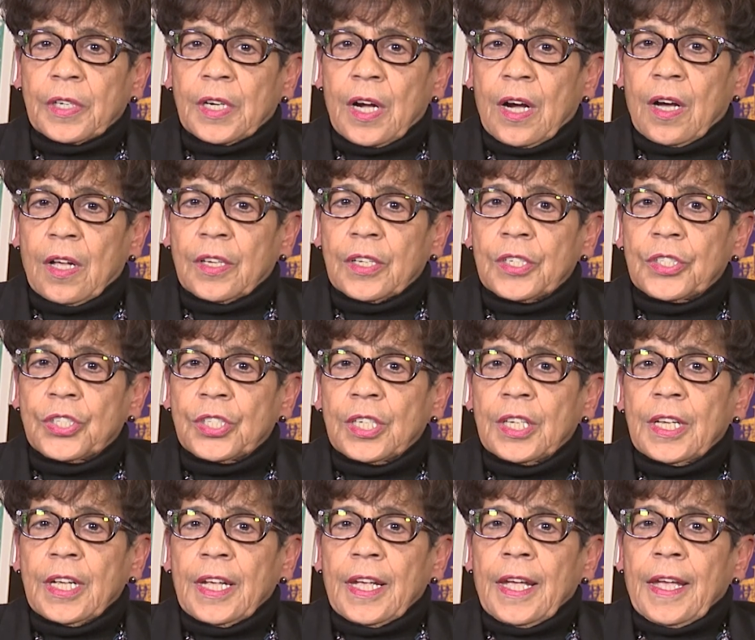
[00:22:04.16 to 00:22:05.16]
college,
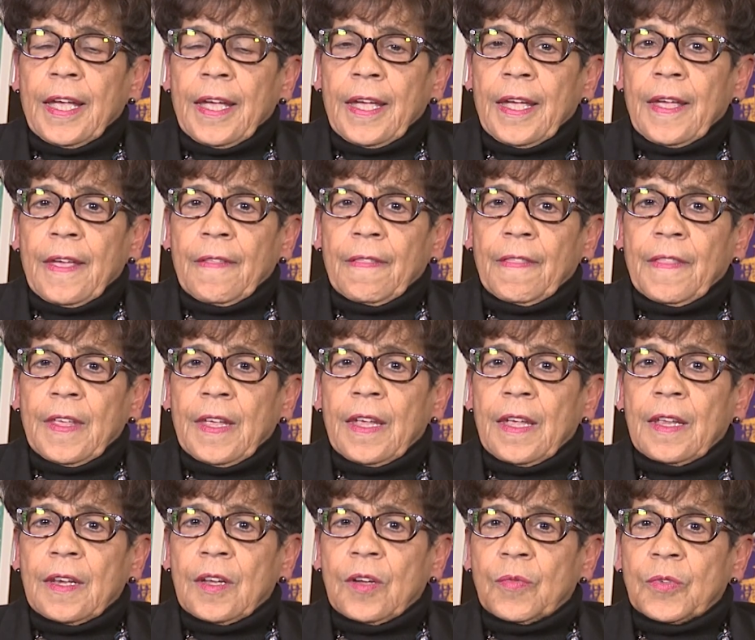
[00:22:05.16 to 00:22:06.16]
and
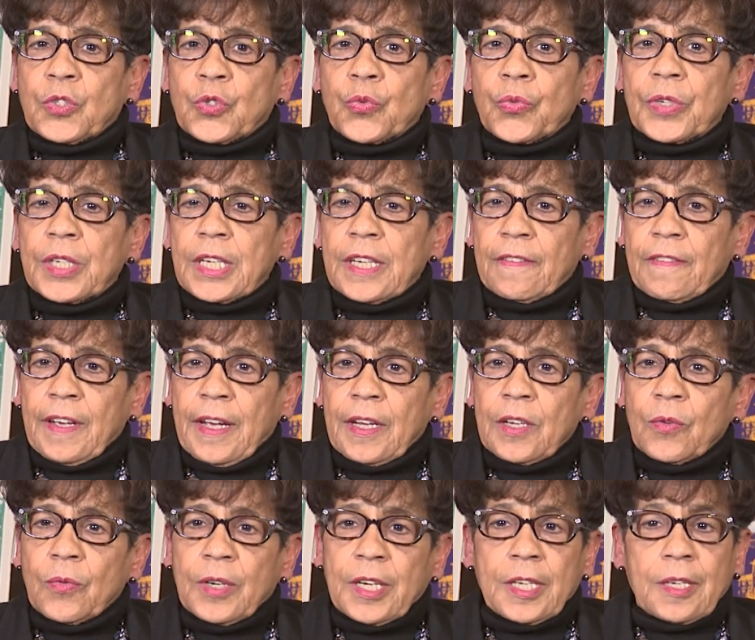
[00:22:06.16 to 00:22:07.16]
then it was
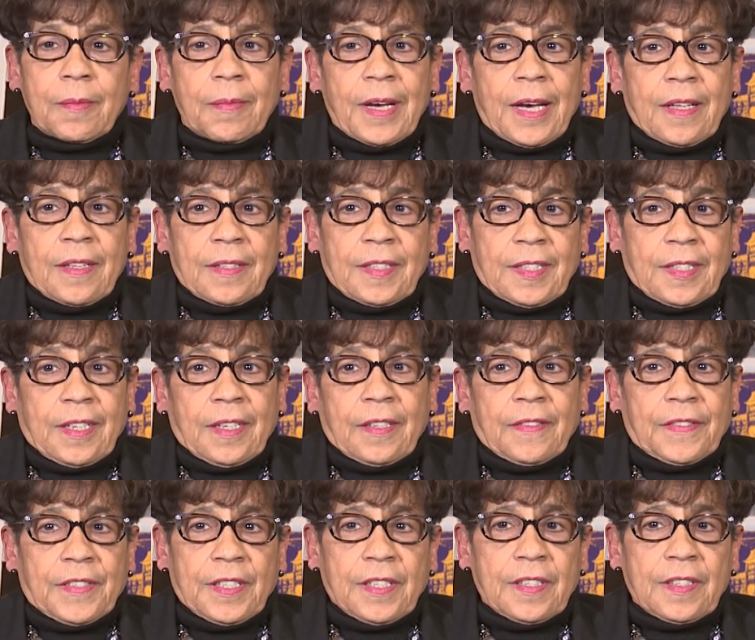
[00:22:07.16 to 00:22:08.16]
reevaluated by the state
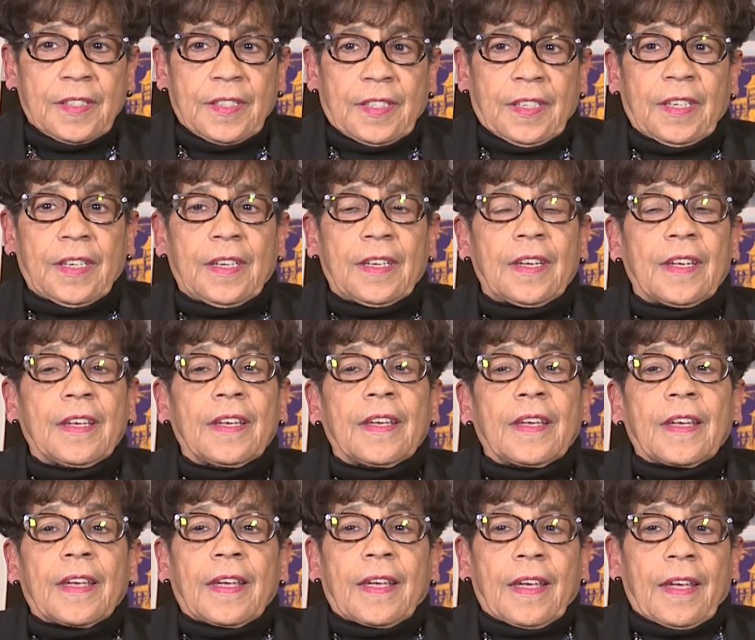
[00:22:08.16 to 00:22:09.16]
of Tennessee,
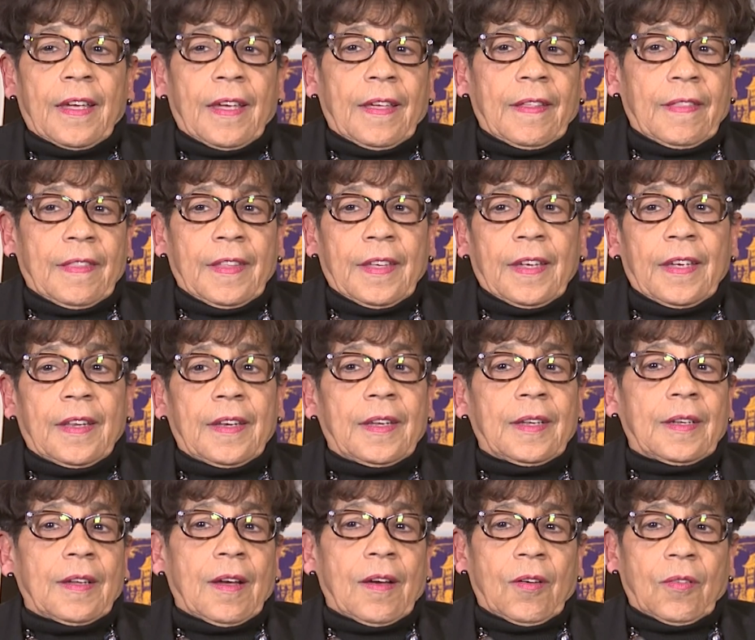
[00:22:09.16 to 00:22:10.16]
and then
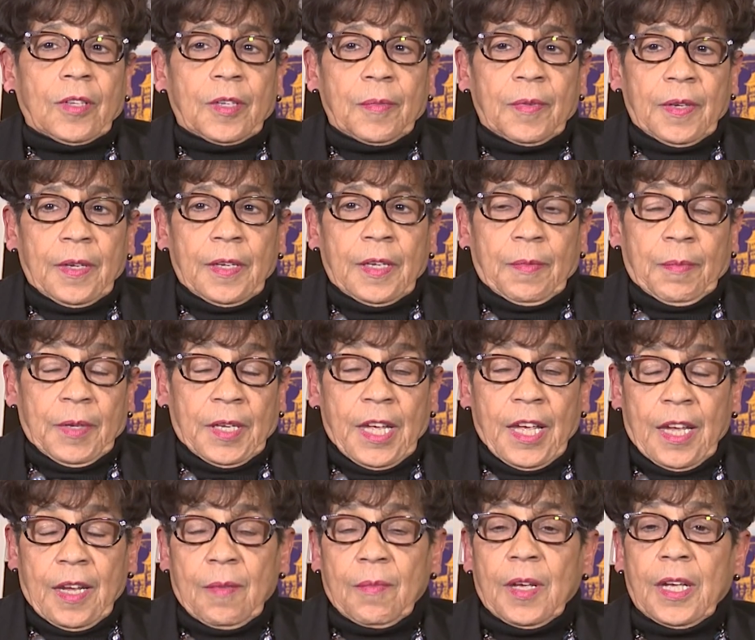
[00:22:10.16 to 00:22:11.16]
it only be, it
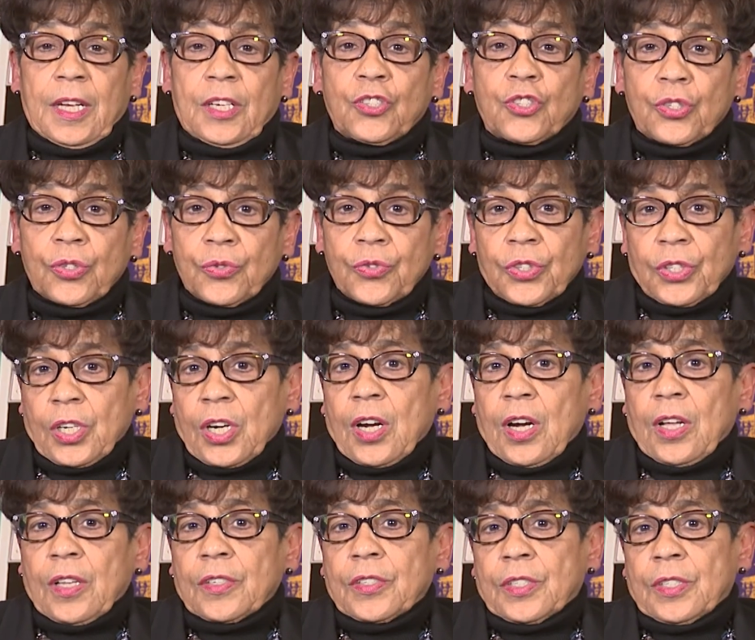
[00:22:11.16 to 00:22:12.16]
became a junior
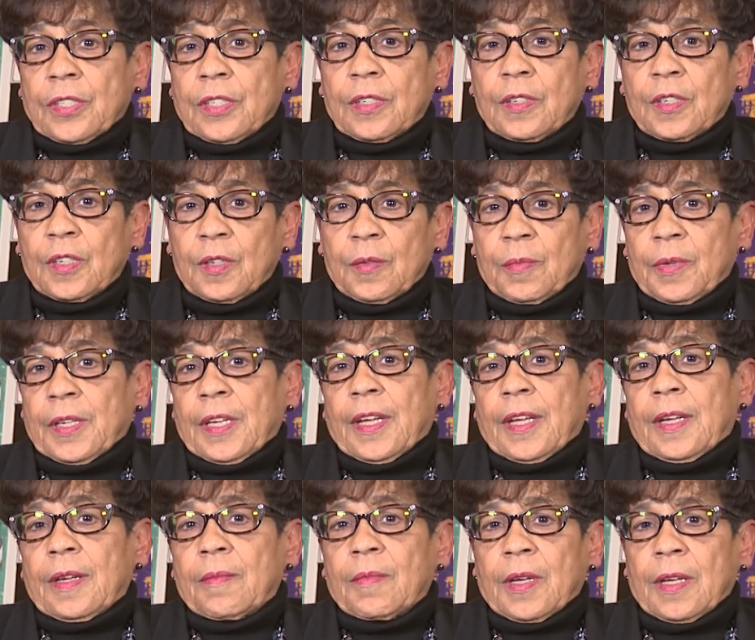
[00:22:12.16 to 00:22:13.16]
college. It
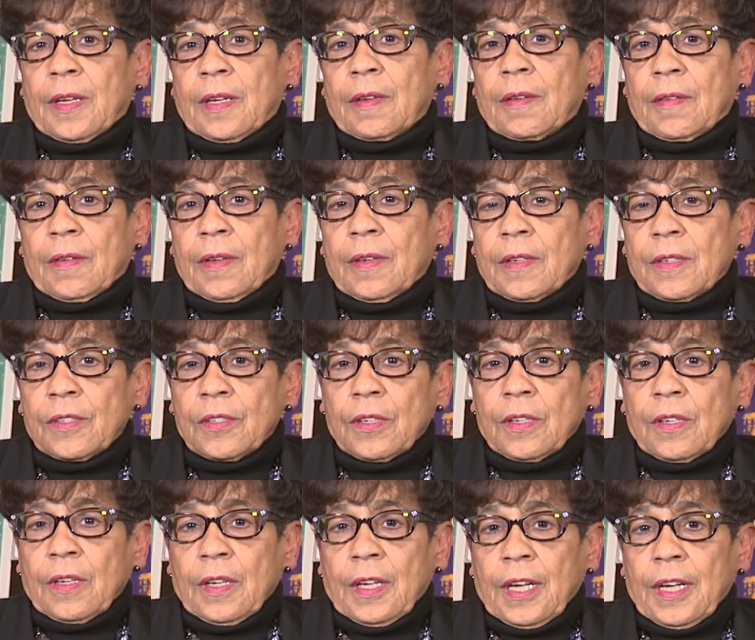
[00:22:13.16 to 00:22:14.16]
became a,
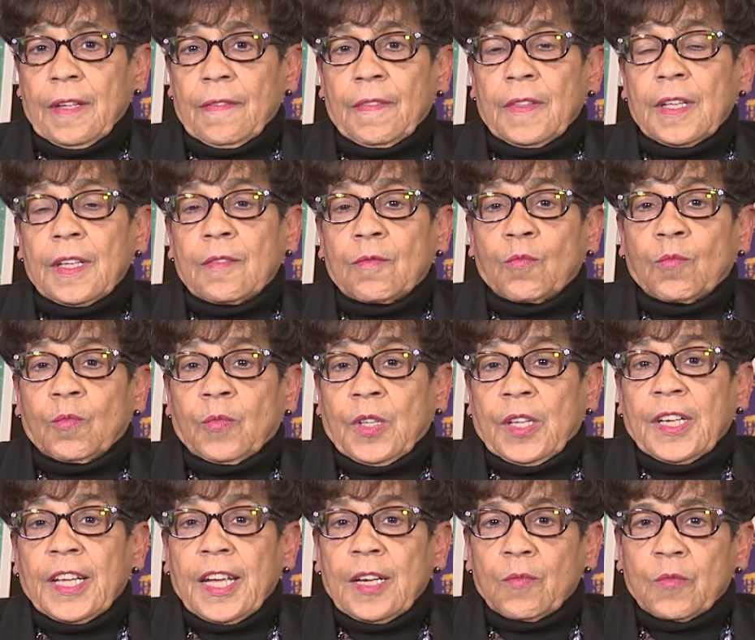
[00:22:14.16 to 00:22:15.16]
and then the
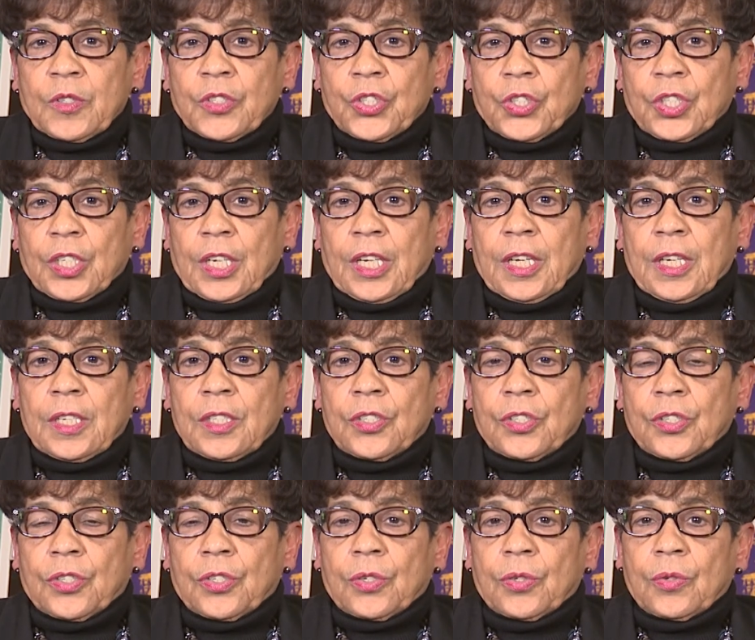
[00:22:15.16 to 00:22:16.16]
name was
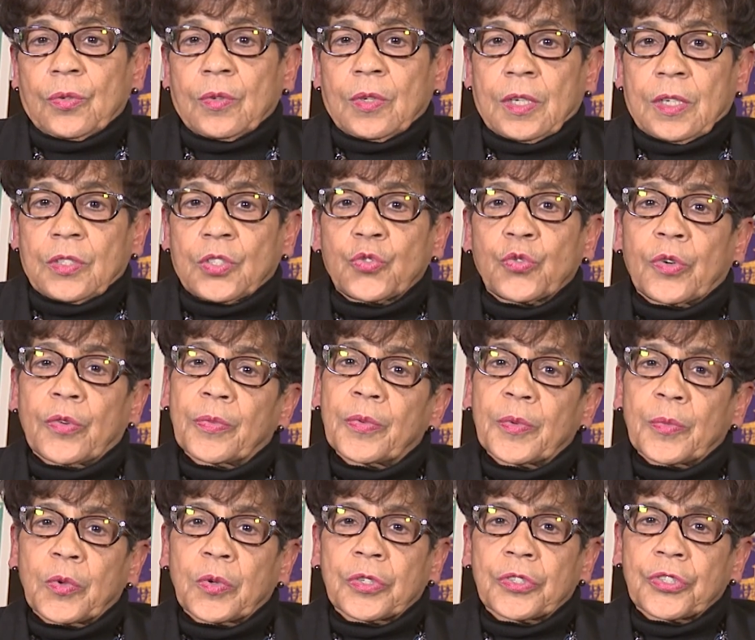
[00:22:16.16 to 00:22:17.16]
changed to uh, Swift
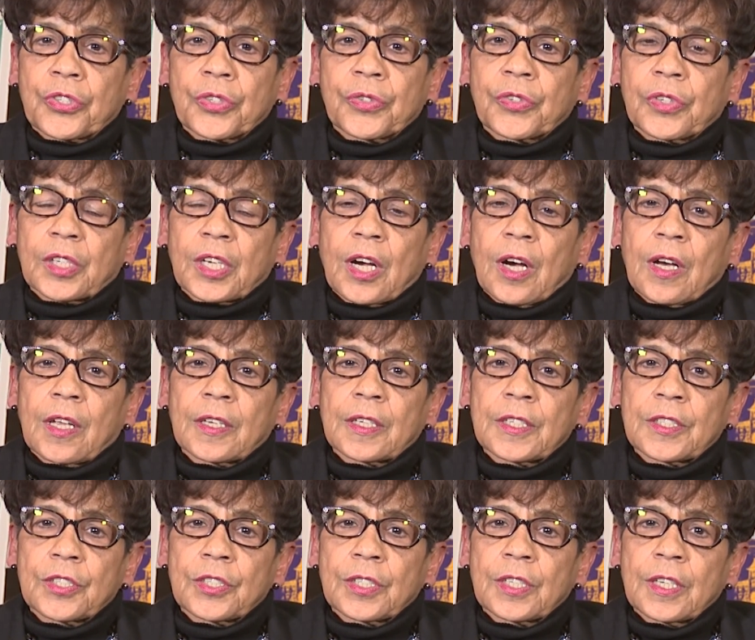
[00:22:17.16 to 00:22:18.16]
Memorial Junior
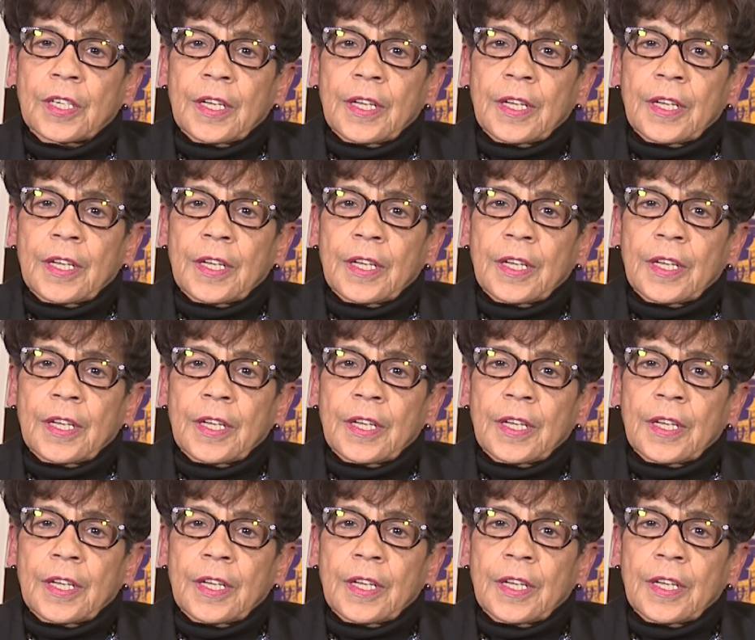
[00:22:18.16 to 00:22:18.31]
College.